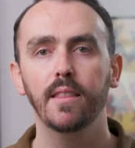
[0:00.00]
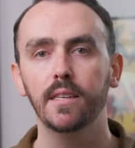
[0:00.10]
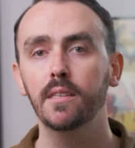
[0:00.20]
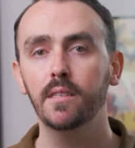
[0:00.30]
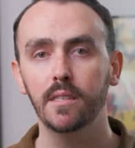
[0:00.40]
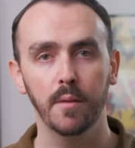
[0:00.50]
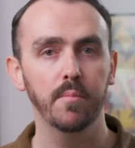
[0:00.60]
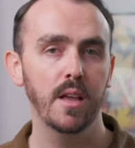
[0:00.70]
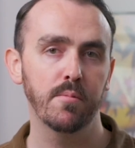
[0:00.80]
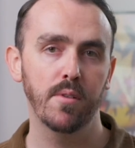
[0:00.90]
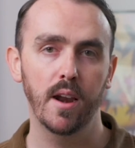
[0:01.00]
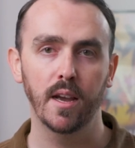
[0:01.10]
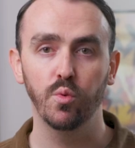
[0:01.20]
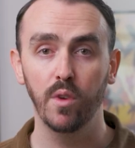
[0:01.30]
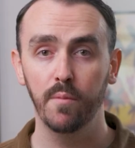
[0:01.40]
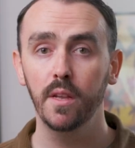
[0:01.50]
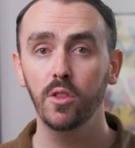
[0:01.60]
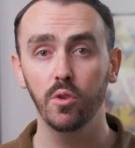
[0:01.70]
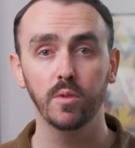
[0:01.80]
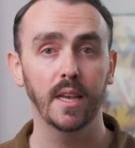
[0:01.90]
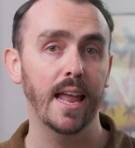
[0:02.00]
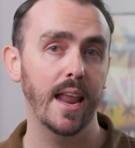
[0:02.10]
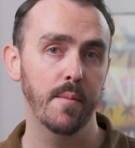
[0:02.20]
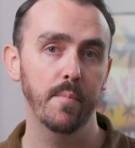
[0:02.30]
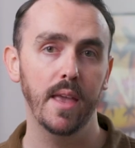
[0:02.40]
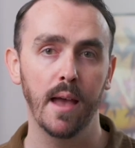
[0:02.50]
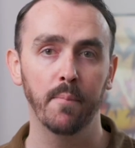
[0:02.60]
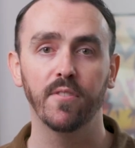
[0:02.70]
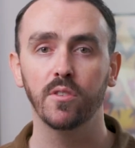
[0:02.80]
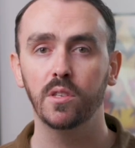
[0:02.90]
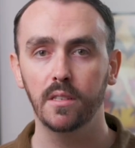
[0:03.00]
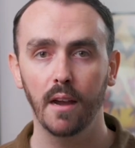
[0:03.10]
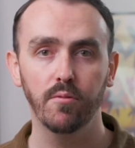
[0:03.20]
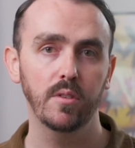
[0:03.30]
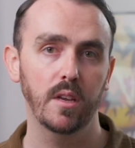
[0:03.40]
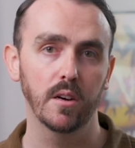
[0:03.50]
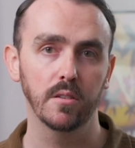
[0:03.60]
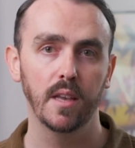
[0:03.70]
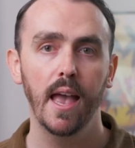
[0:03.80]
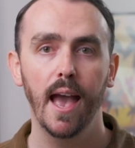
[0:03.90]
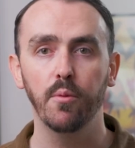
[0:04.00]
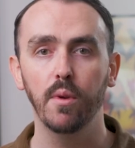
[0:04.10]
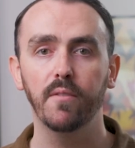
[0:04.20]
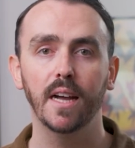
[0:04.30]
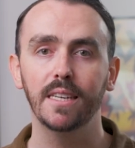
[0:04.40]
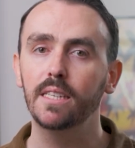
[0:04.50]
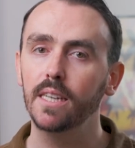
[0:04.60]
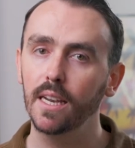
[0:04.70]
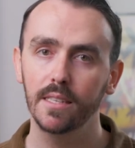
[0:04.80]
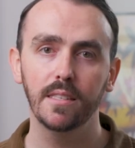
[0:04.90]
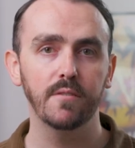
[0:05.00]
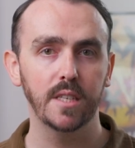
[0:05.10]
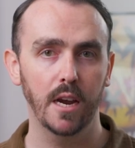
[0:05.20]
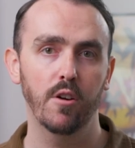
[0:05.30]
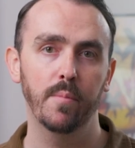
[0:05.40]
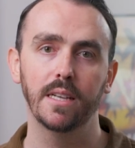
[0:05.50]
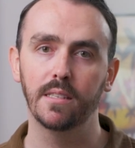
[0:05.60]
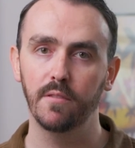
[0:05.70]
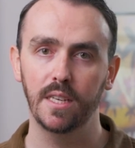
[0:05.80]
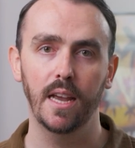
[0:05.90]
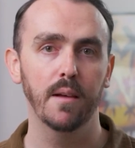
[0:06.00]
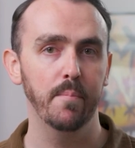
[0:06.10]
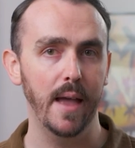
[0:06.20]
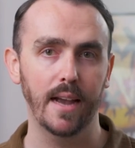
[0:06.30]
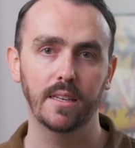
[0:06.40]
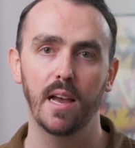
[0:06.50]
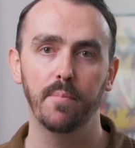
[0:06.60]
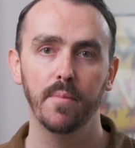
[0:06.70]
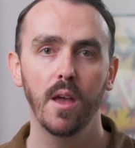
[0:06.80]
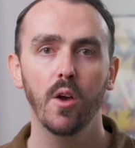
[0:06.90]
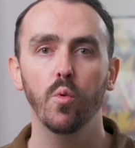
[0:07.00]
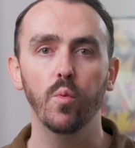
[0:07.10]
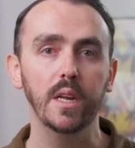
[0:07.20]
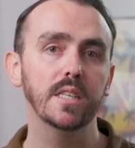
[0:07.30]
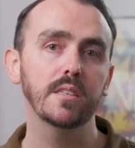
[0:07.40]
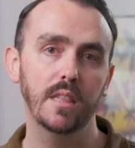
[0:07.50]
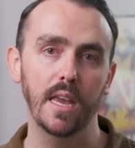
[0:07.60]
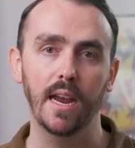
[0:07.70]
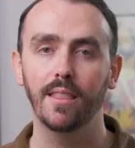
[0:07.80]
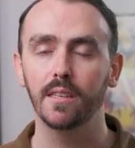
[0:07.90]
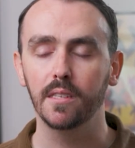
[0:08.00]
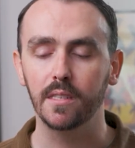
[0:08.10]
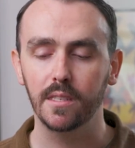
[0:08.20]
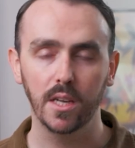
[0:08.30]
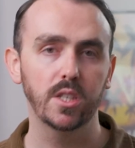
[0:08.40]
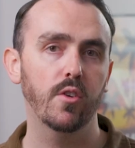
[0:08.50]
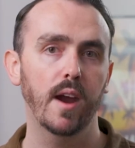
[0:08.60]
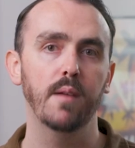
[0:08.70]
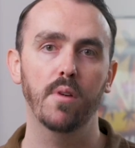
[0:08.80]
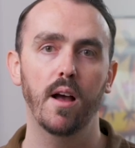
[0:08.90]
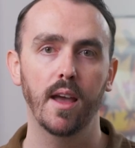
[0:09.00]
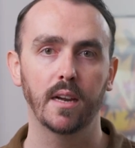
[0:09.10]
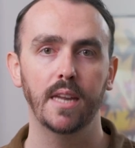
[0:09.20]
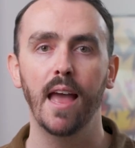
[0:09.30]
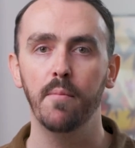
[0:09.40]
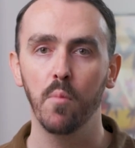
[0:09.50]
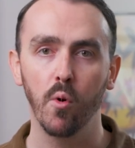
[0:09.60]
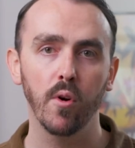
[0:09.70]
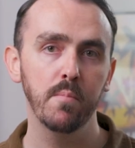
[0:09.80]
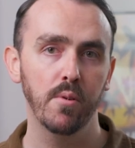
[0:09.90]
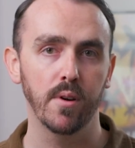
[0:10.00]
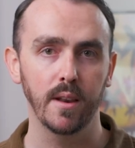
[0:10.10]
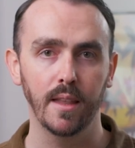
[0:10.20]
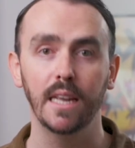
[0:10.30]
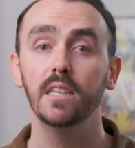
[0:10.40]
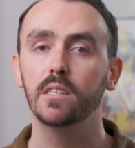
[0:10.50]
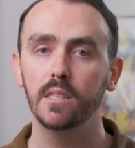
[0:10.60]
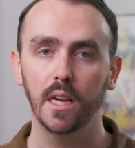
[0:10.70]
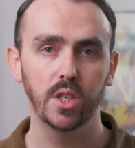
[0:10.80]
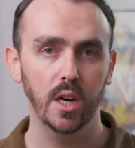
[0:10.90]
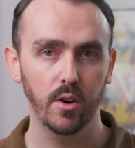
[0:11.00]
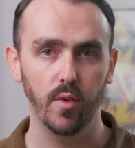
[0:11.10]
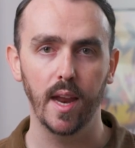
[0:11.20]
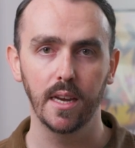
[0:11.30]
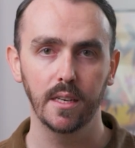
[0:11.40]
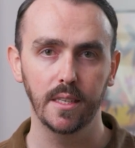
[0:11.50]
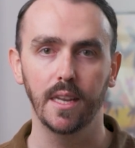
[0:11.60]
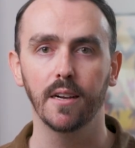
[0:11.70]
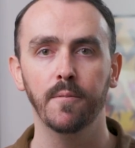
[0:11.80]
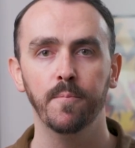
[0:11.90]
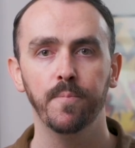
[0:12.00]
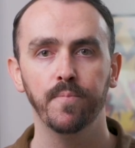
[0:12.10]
This is simply a product we've been using at MBM for several years, and we've got dozens of terabytes of data backed up. We just think this is such a great product, and more importantly, such a great deal.